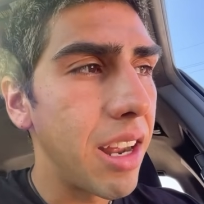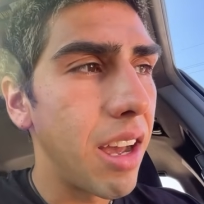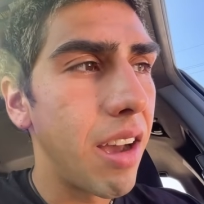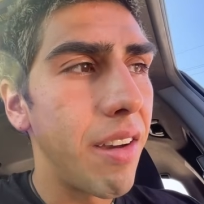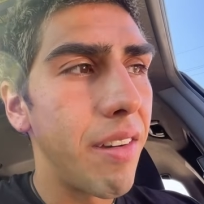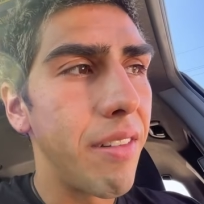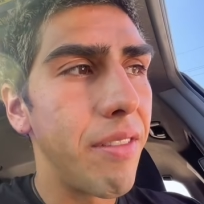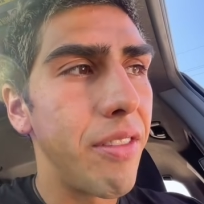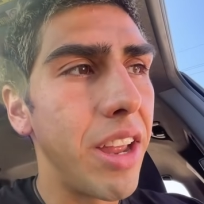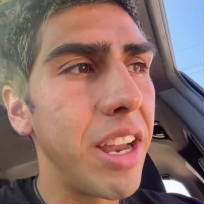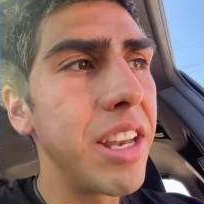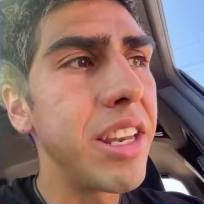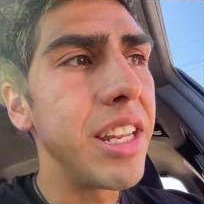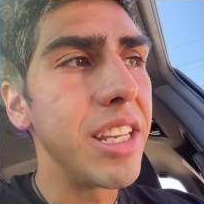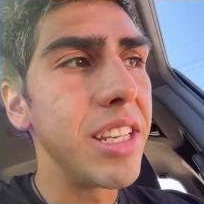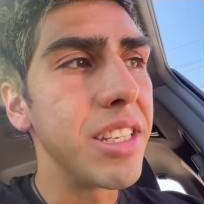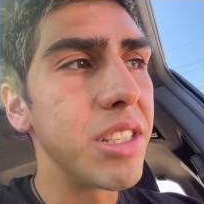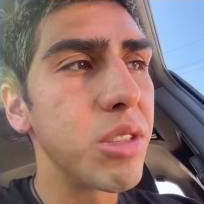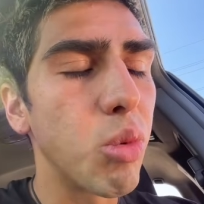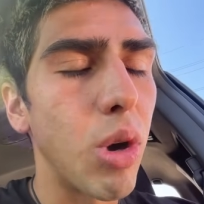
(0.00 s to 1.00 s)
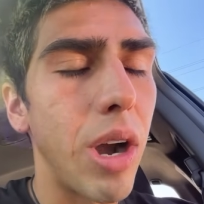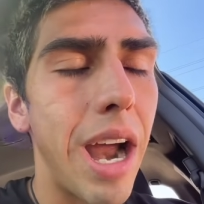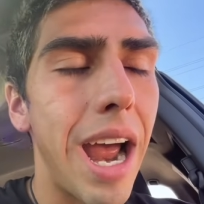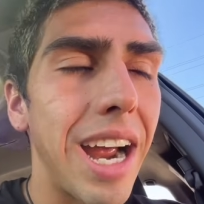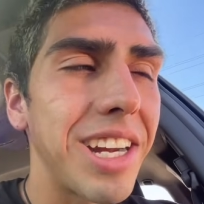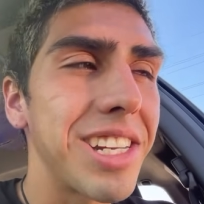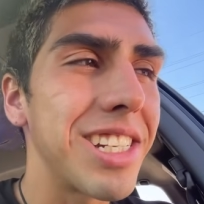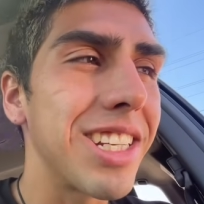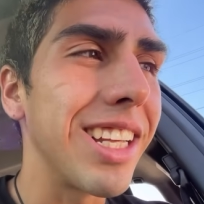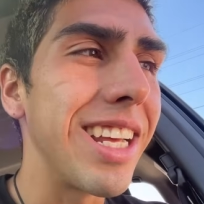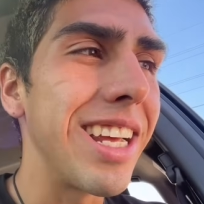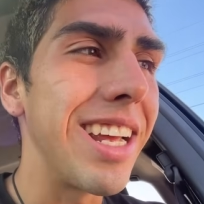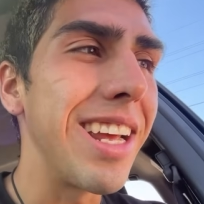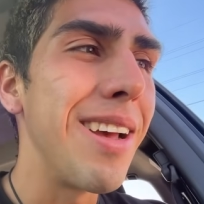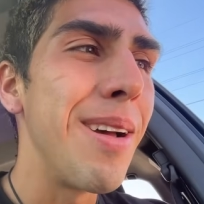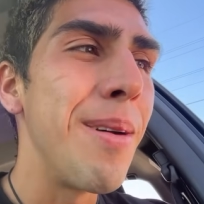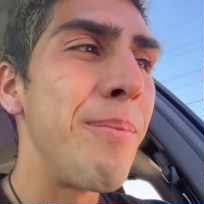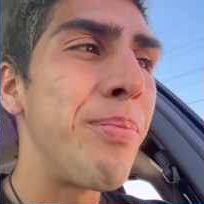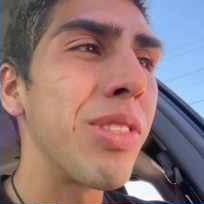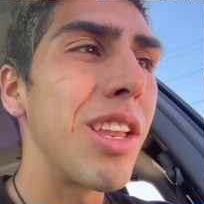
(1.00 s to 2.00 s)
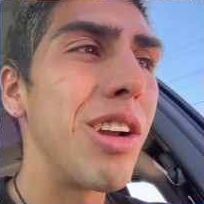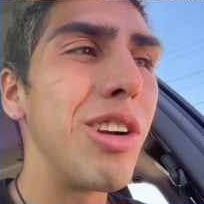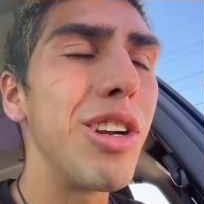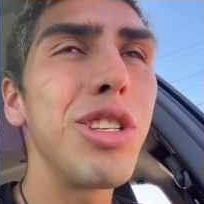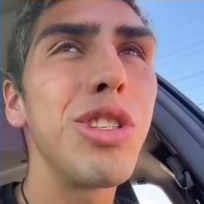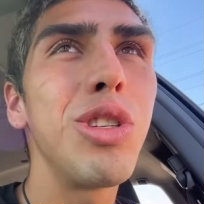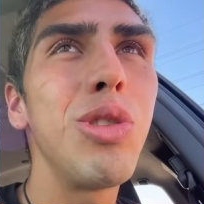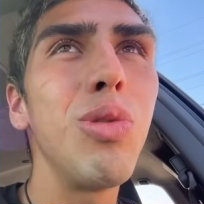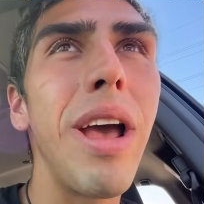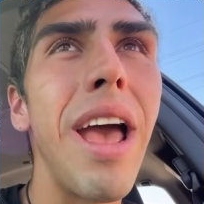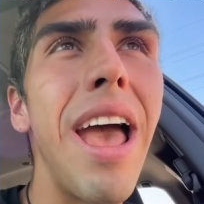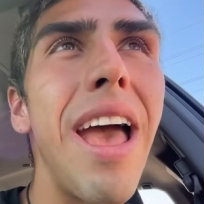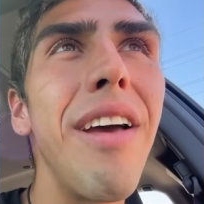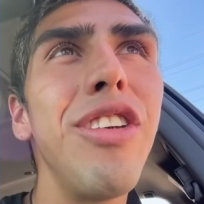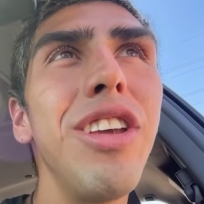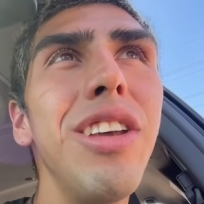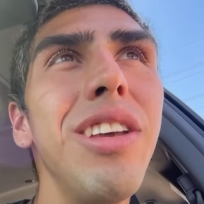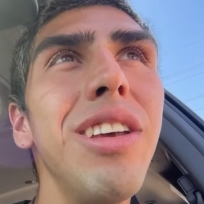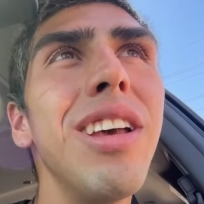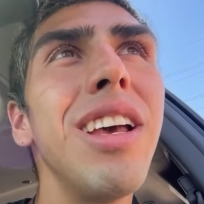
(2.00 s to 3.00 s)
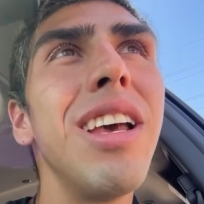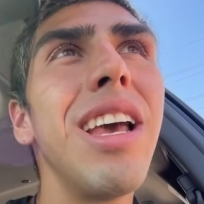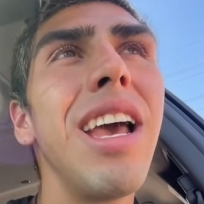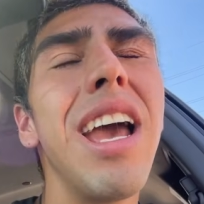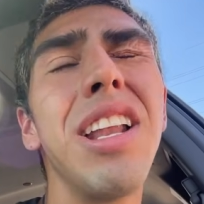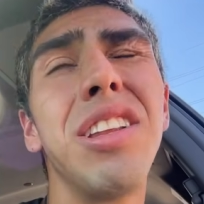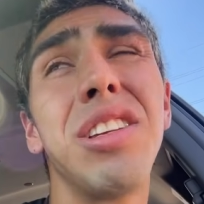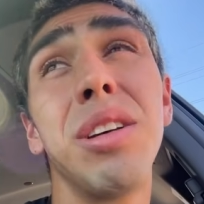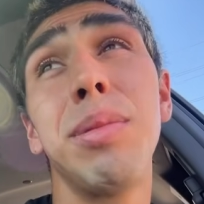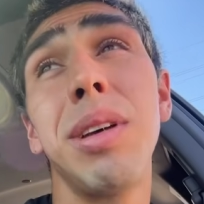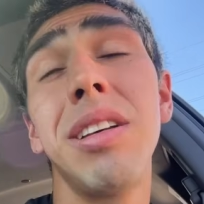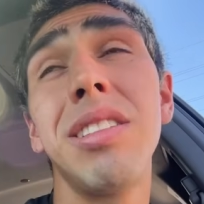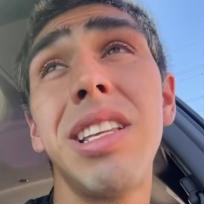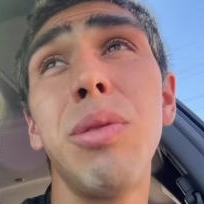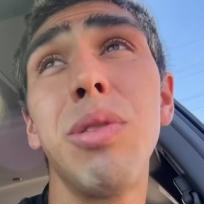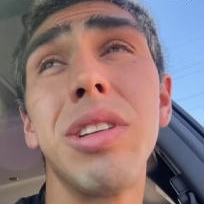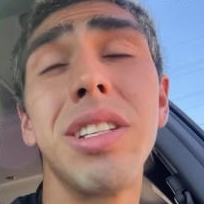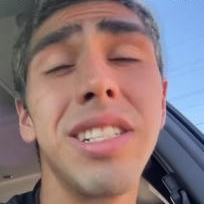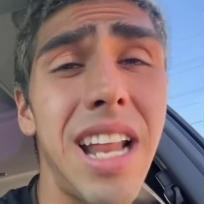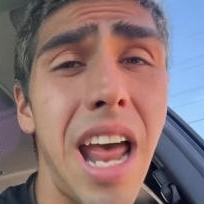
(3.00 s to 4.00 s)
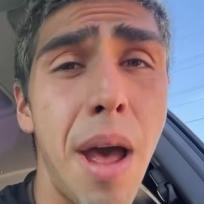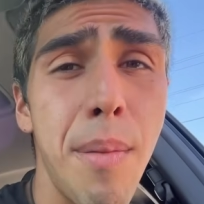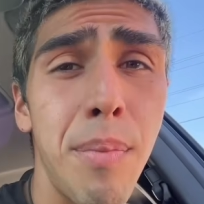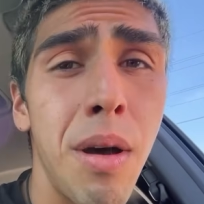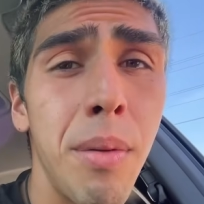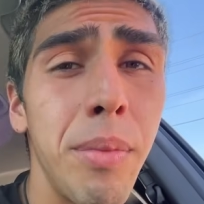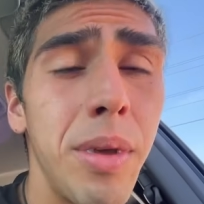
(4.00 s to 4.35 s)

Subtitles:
of indies were actually, they're just too heavy. And sometimes they would snap on